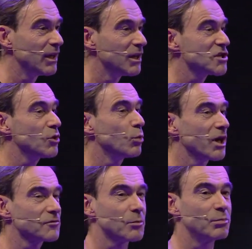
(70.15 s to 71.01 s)
She
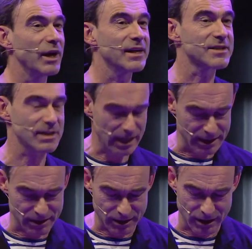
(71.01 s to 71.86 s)
worked for brands
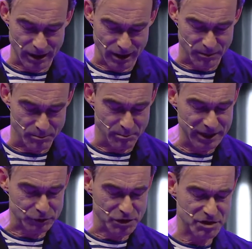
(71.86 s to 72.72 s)
like
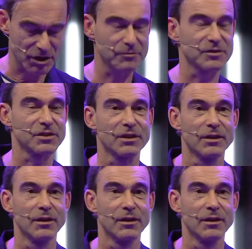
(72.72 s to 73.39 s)
Microsoft,